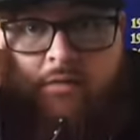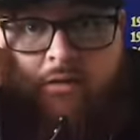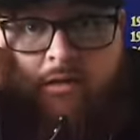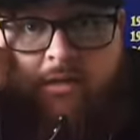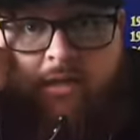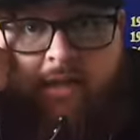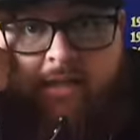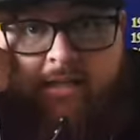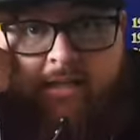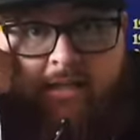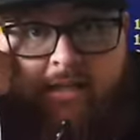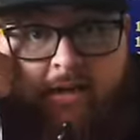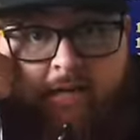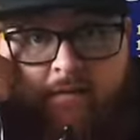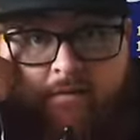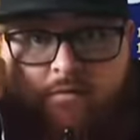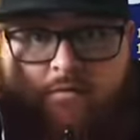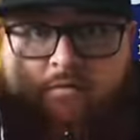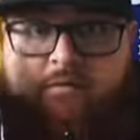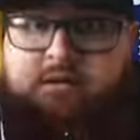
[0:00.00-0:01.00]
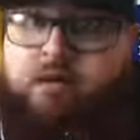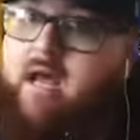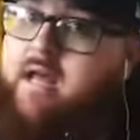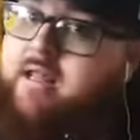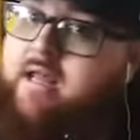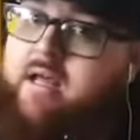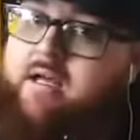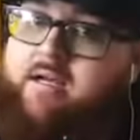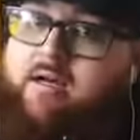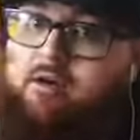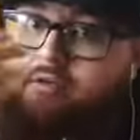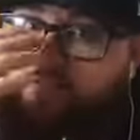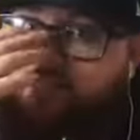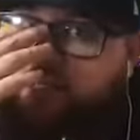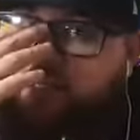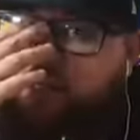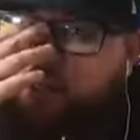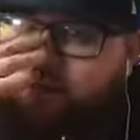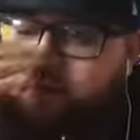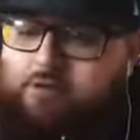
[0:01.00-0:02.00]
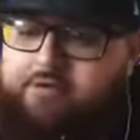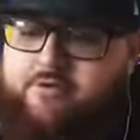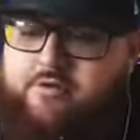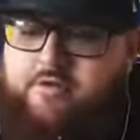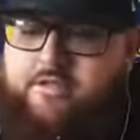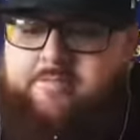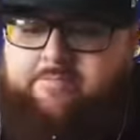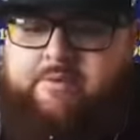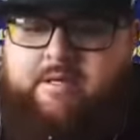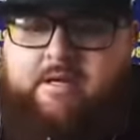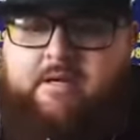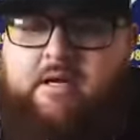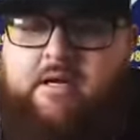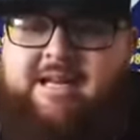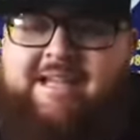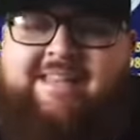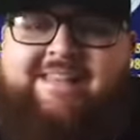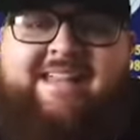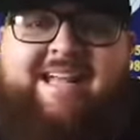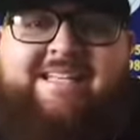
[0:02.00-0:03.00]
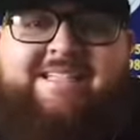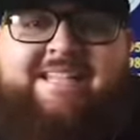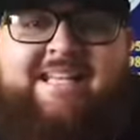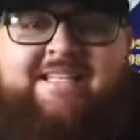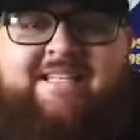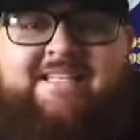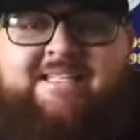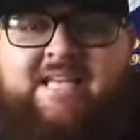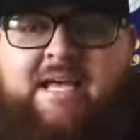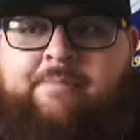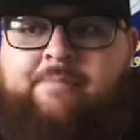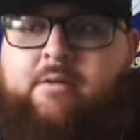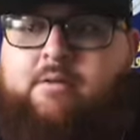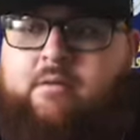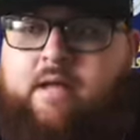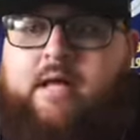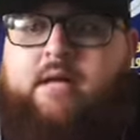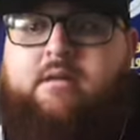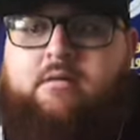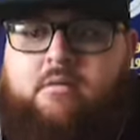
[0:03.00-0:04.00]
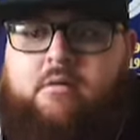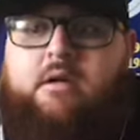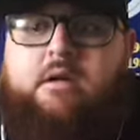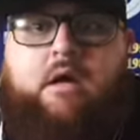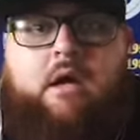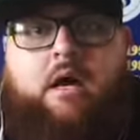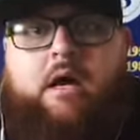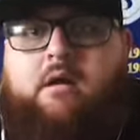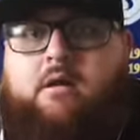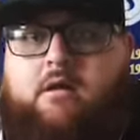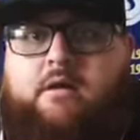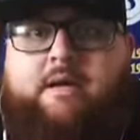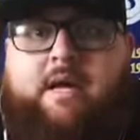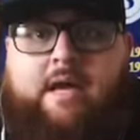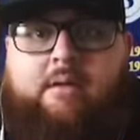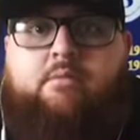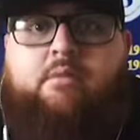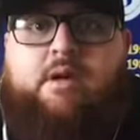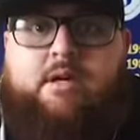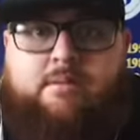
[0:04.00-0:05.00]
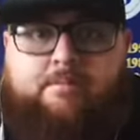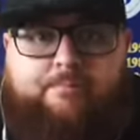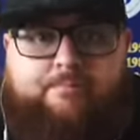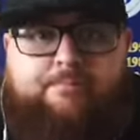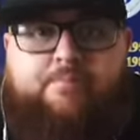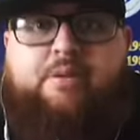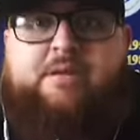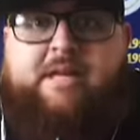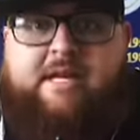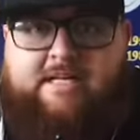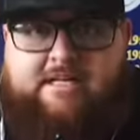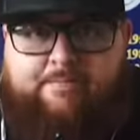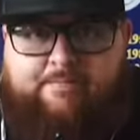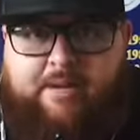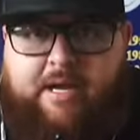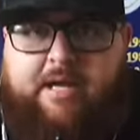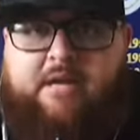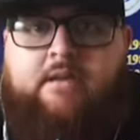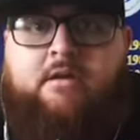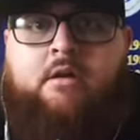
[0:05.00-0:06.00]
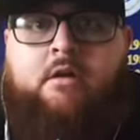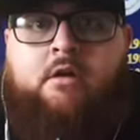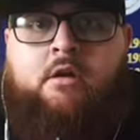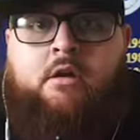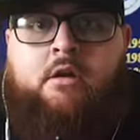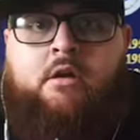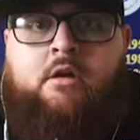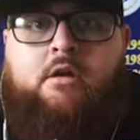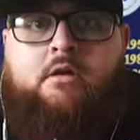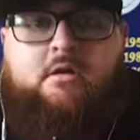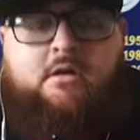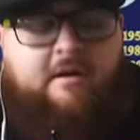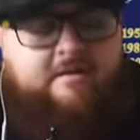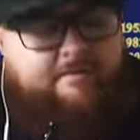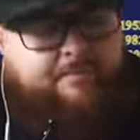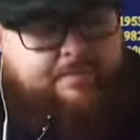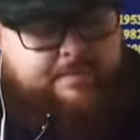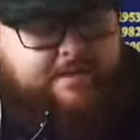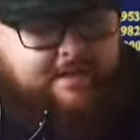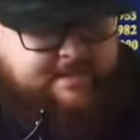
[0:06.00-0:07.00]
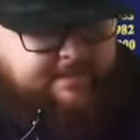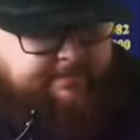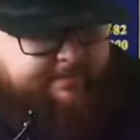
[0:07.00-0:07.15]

Anthony Davis got a lot of goaltending calls early, but that sent the tempo like, okay, we're going to protect the paint. Love to protect the